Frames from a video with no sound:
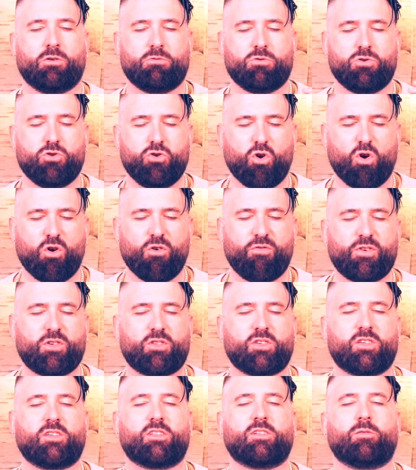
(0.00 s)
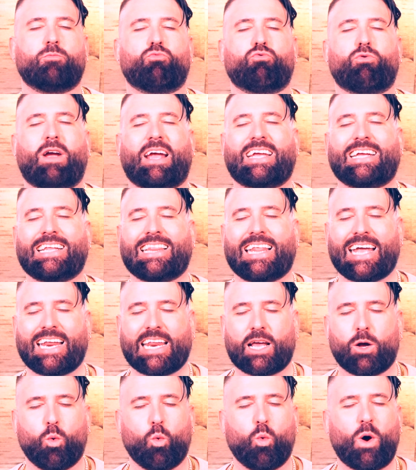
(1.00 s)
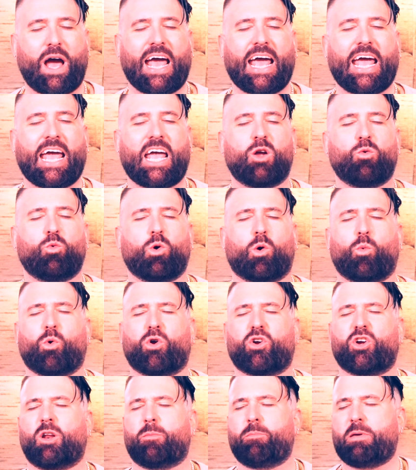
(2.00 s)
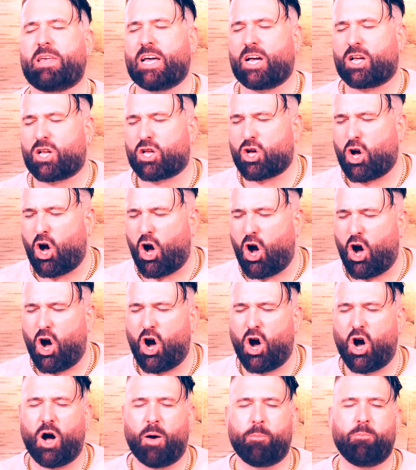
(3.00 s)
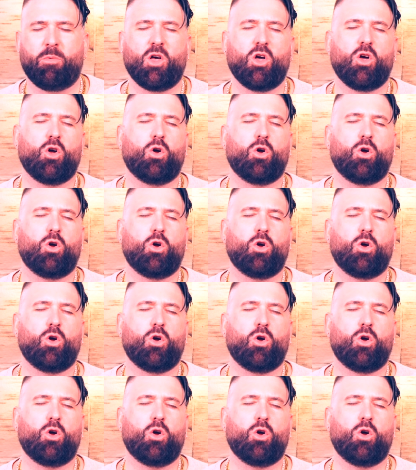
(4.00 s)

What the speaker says: nervous system regulating way, where we're going to be a calm,